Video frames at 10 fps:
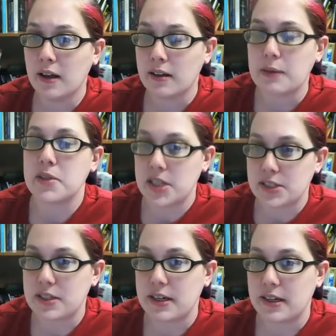climate
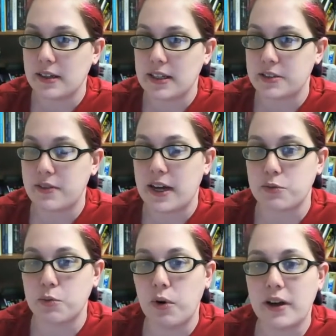change denial as fact.
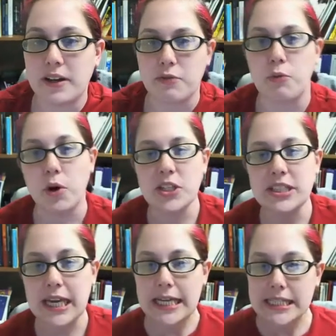What if
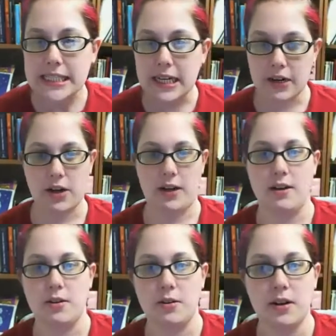worst case
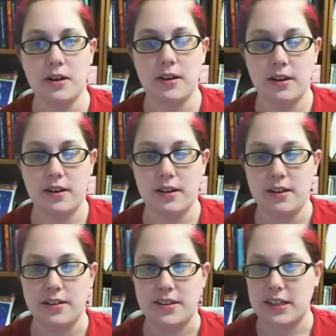scenario,
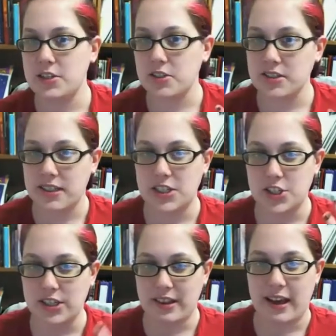teachers
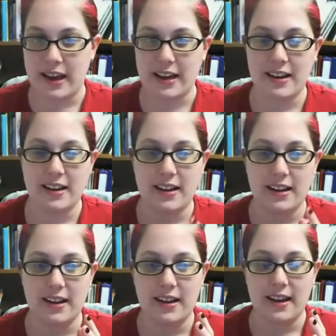teaching that,
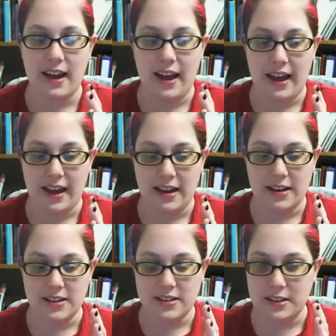
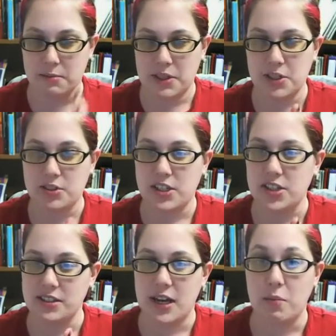and the
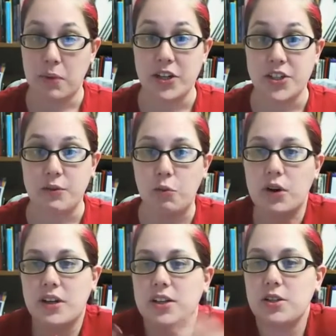administration's not budging?
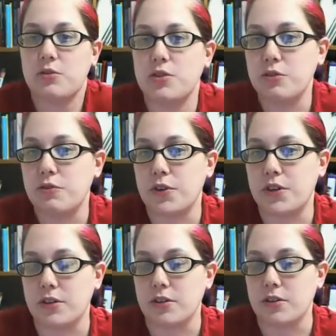What can you do for
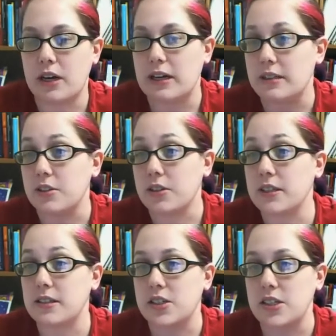your, I guess, your
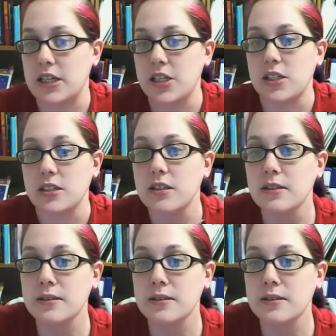kids' education?